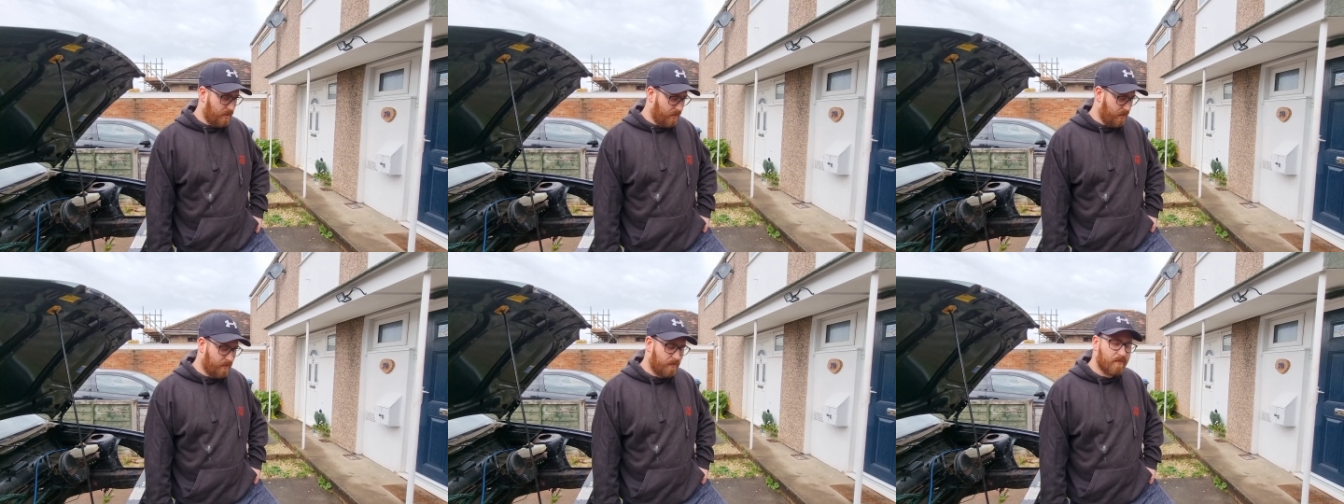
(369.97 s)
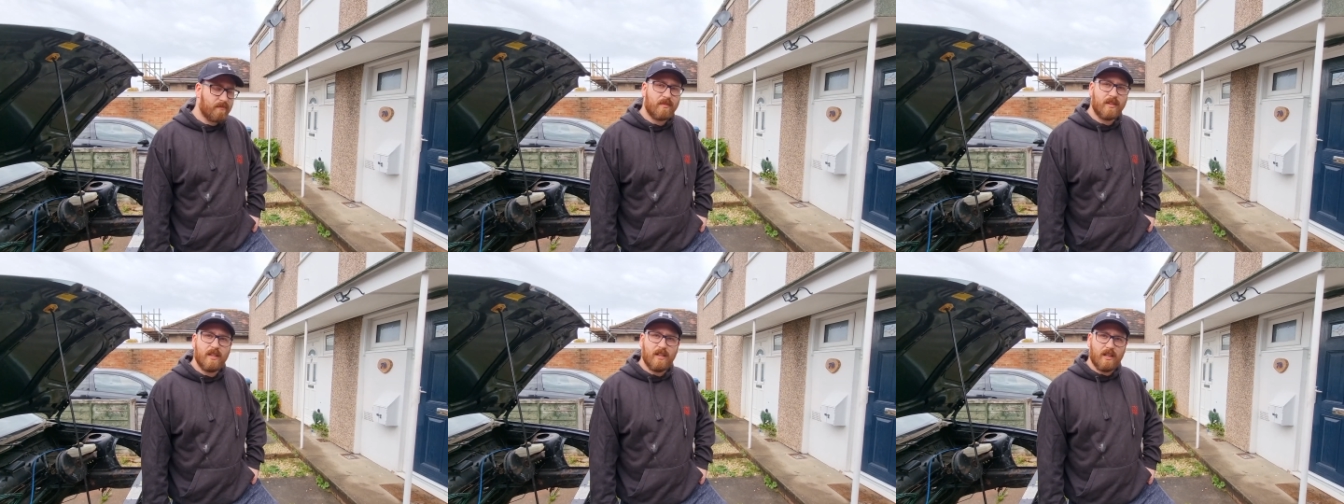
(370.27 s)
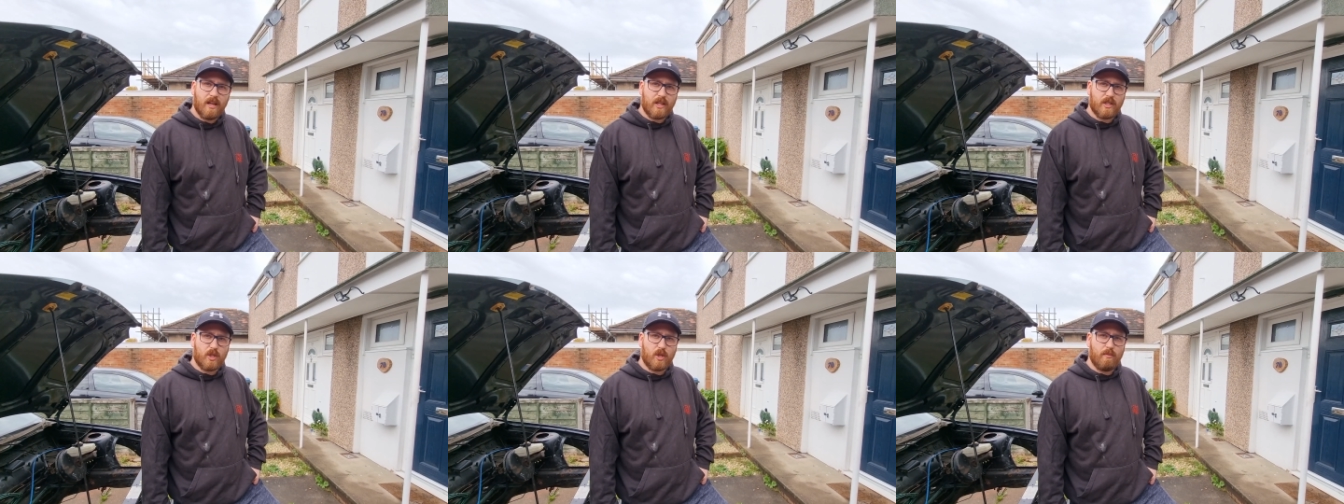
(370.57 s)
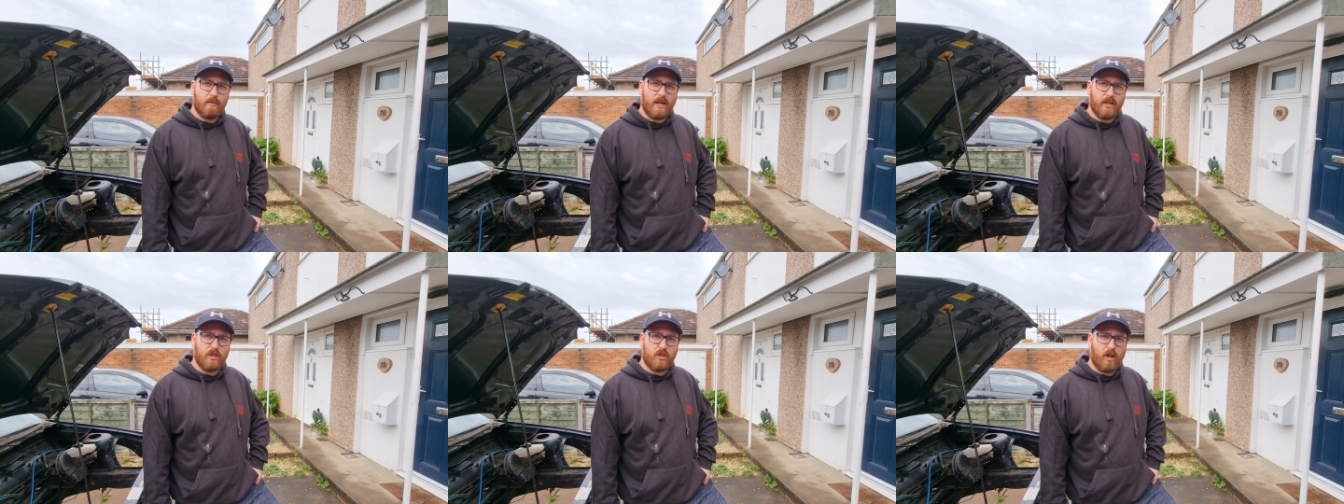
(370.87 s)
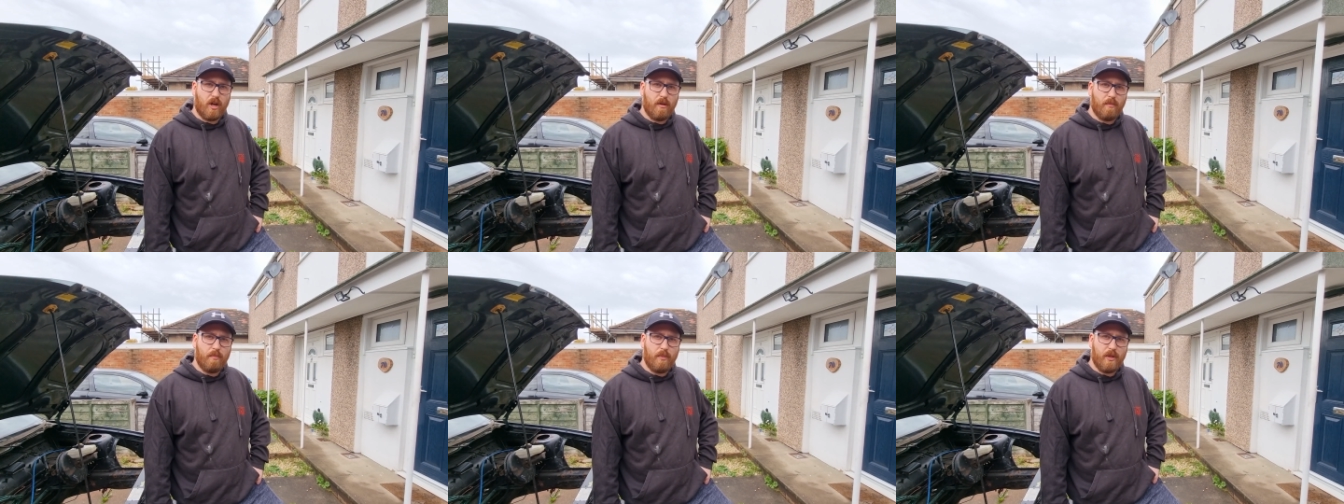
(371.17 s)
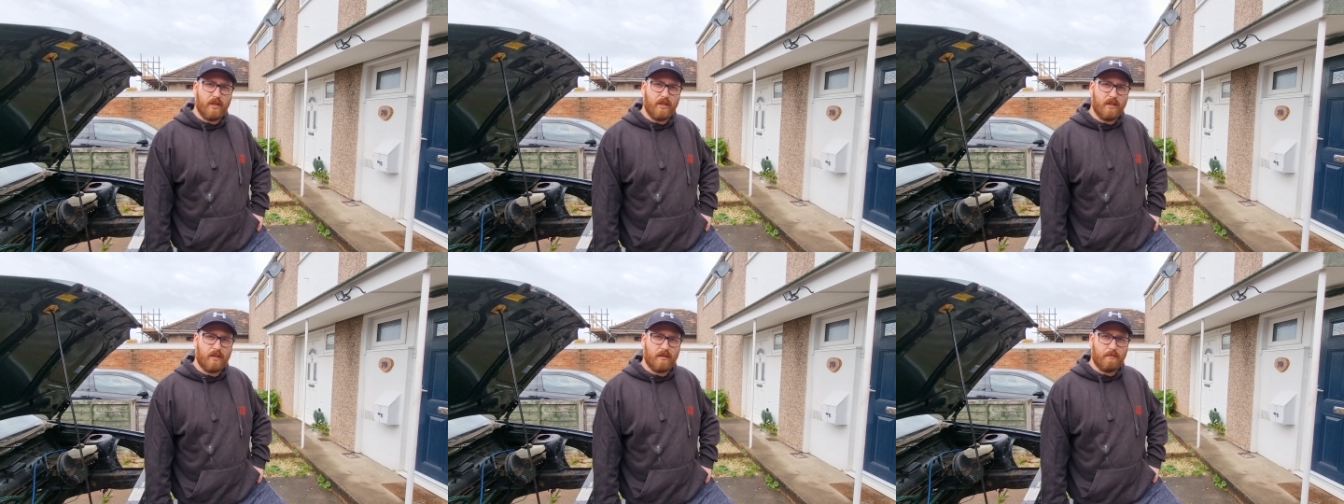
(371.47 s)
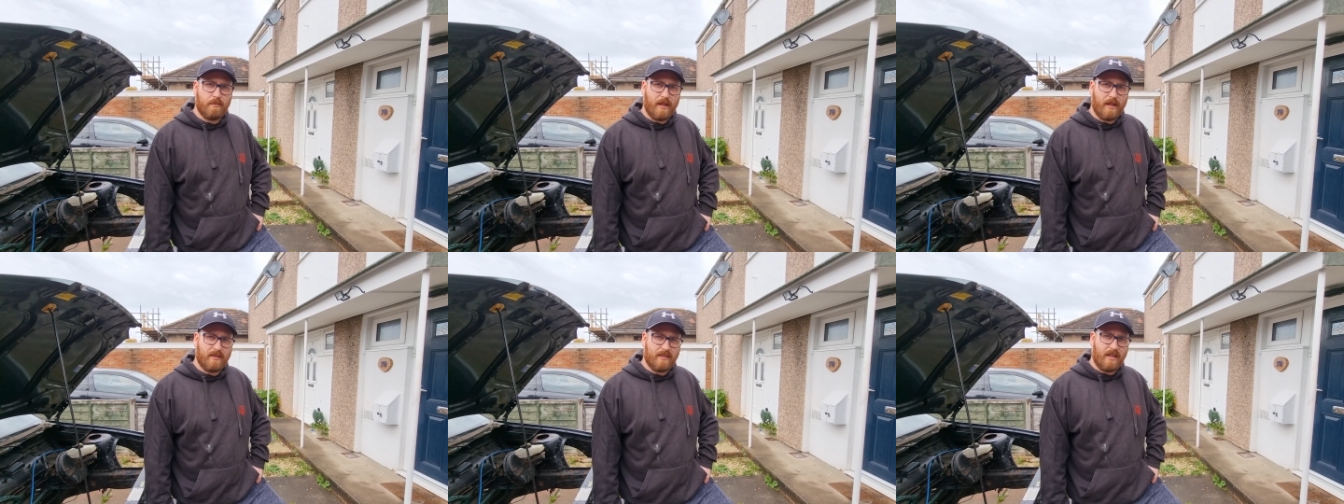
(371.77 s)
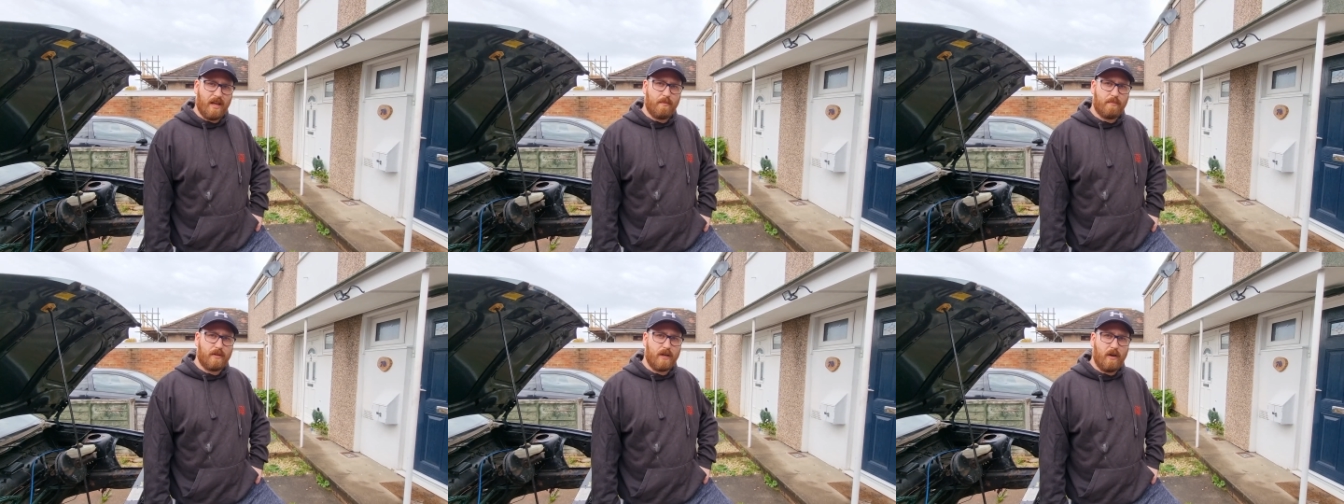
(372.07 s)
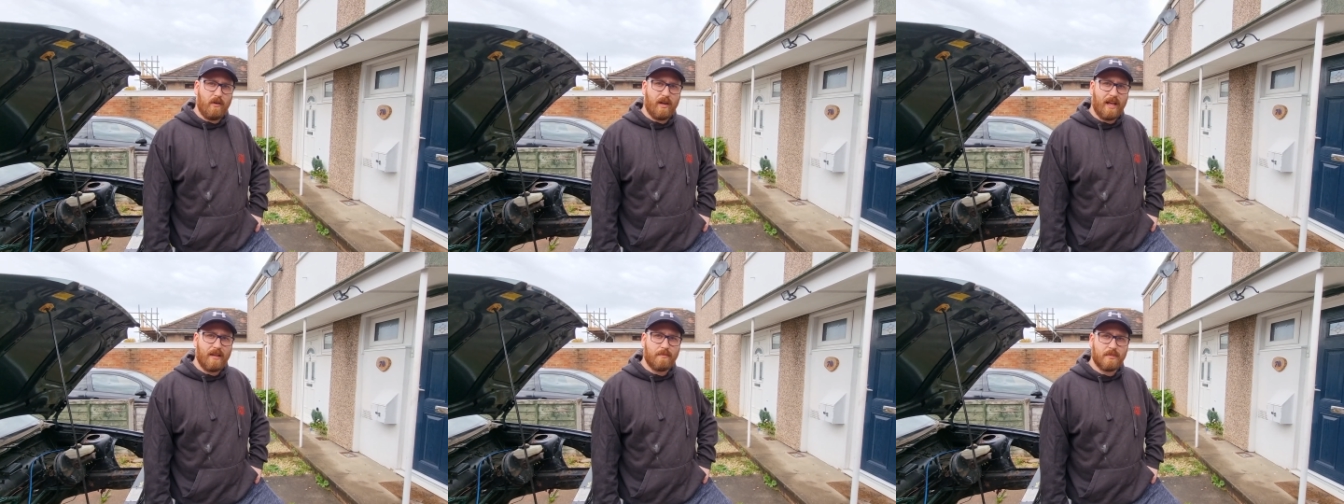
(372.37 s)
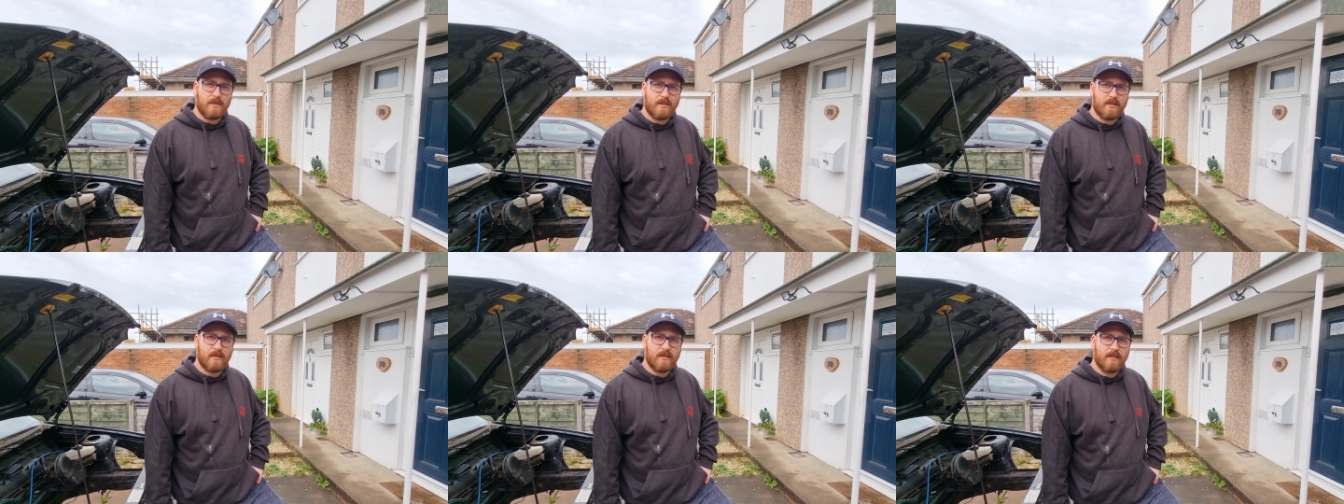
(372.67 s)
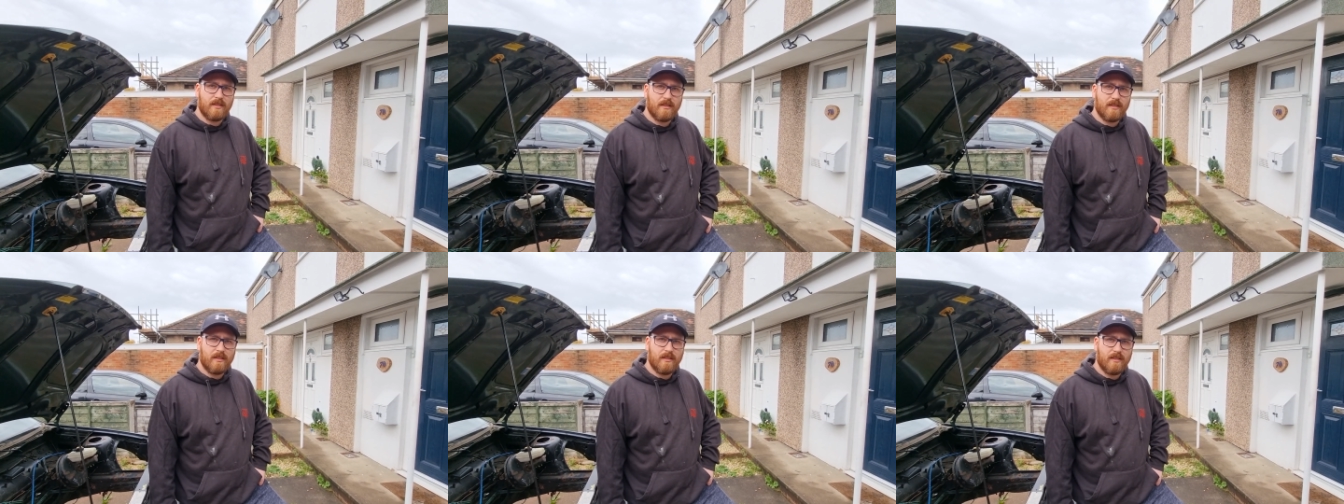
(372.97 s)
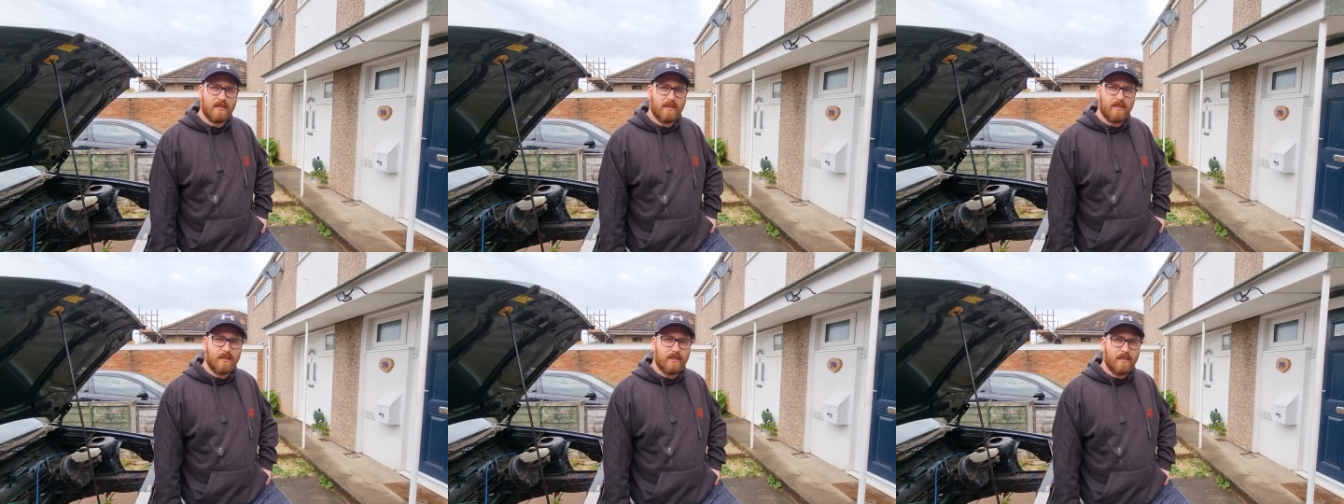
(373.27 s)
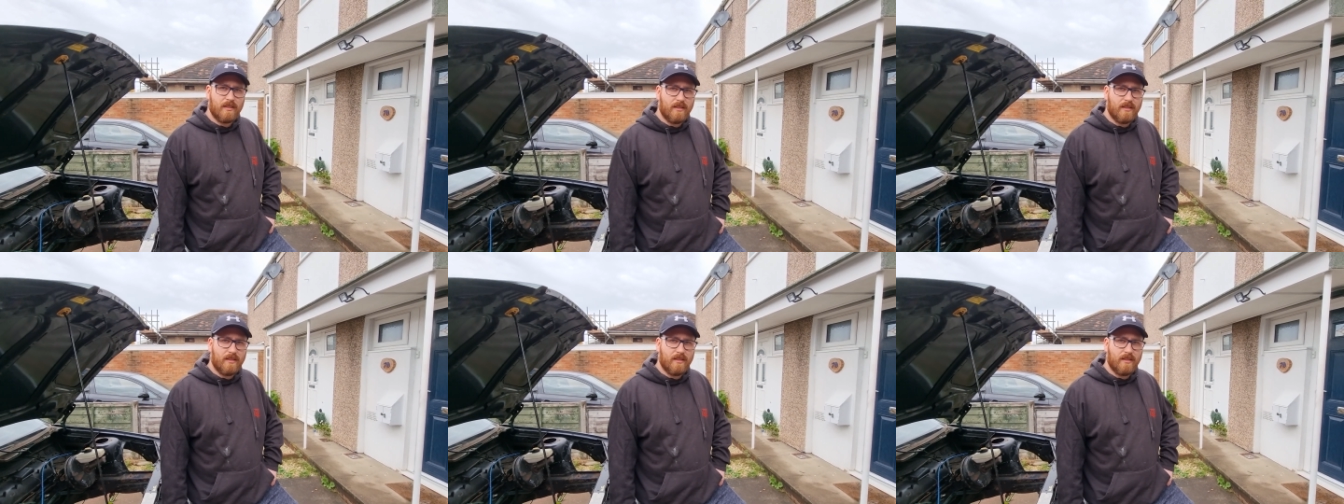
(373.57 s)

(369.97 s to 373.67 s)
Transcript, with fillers: a, a two-man job that you're about to get a prolapse. And a hernia.